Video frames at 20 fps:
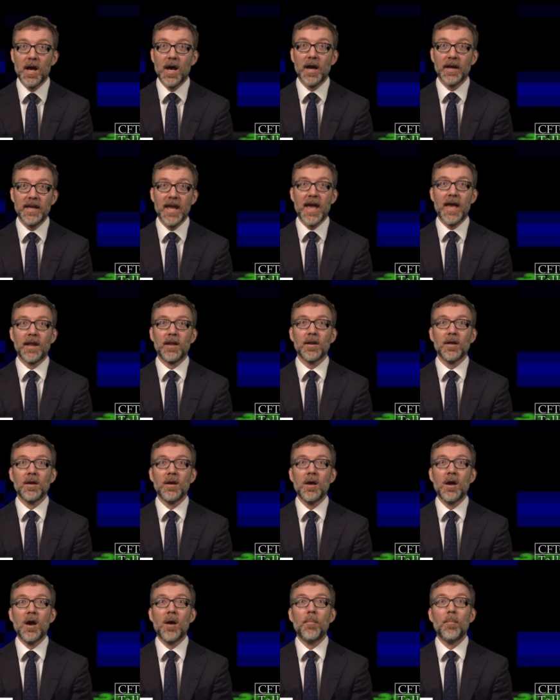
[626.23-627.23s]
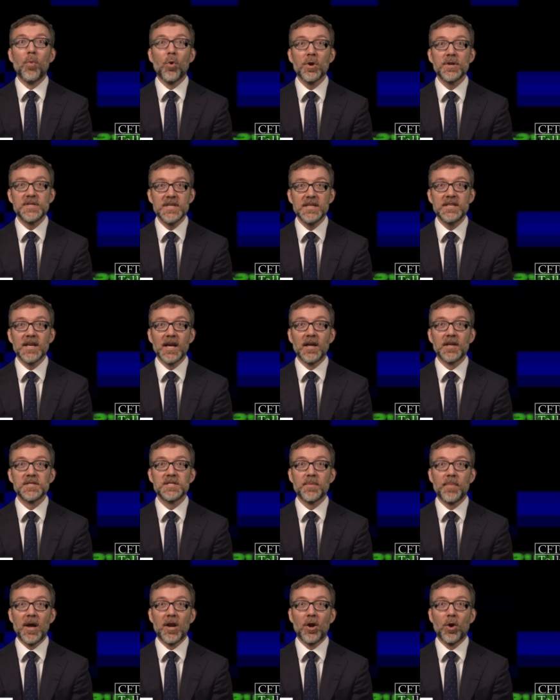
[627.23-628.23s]
Again, more details
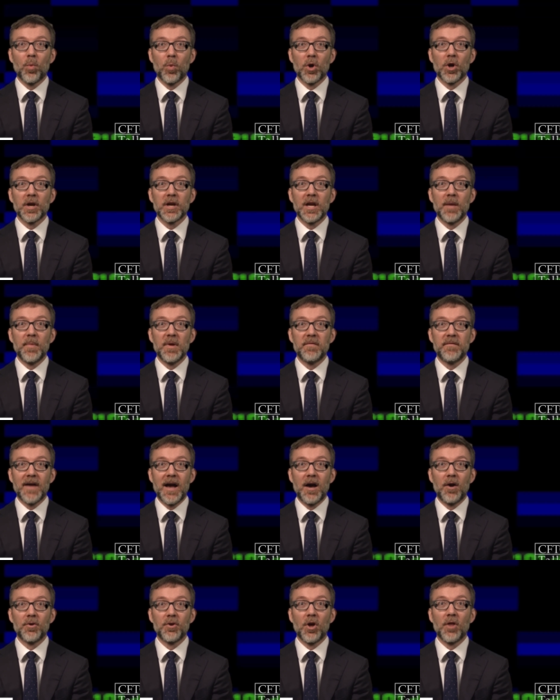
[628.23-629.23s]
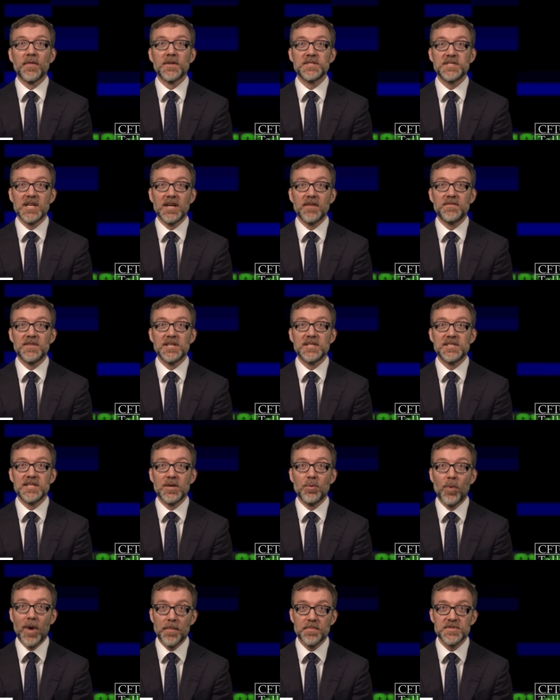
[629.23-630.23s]
about our work can be found on the
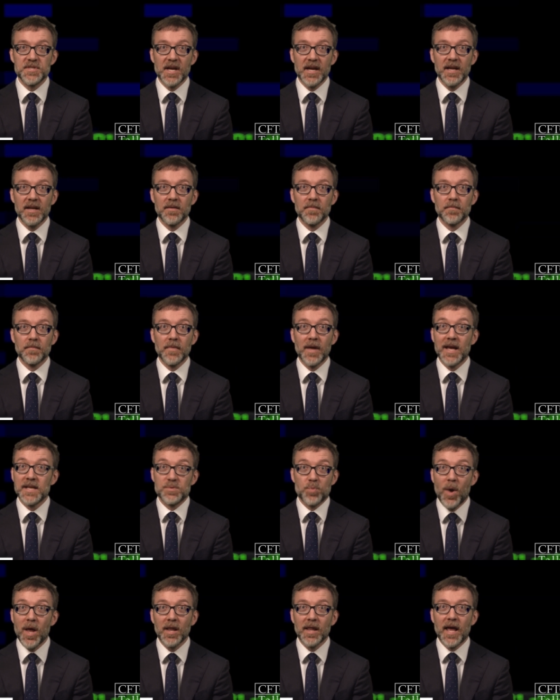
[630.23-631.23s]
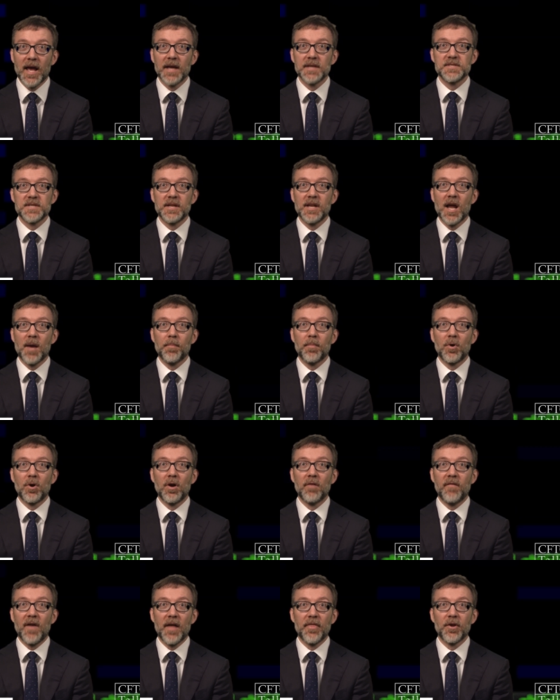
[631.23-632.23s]
CFTC website as well as a number
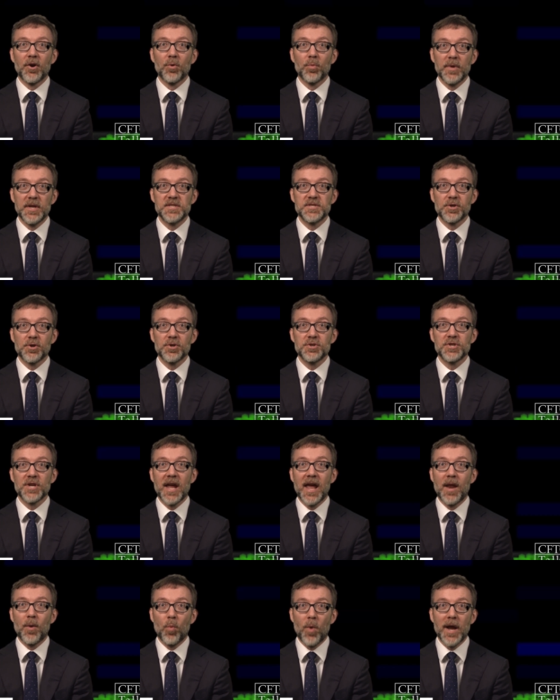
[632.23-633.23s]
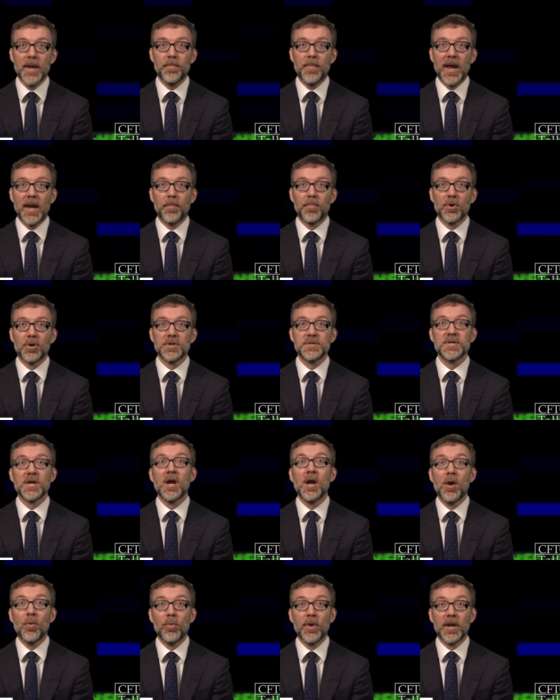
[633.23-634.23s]
of other research and white papers
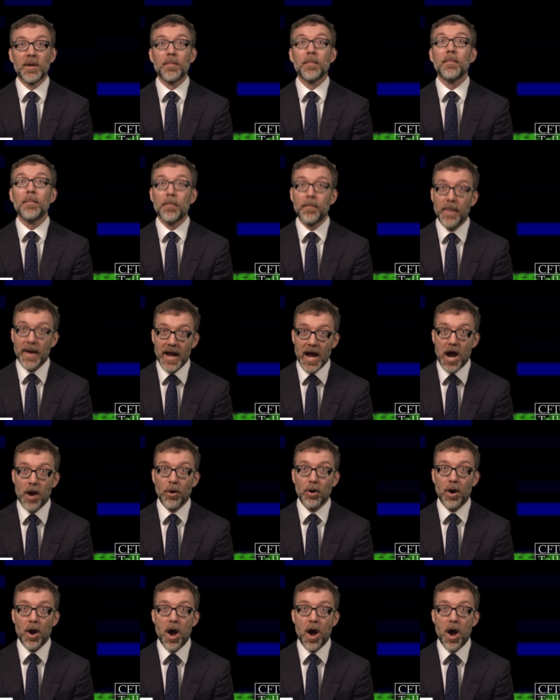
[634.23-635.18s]
written by our